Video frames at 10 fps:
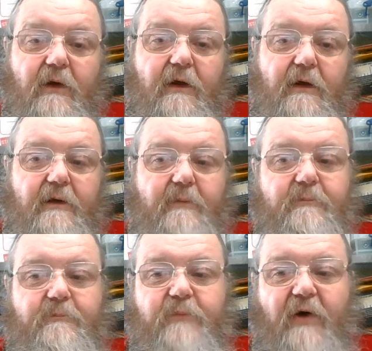
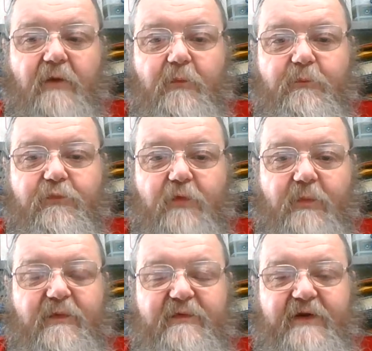I will
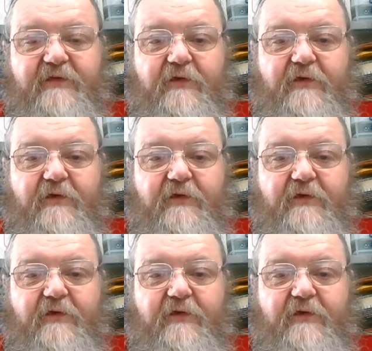probably finish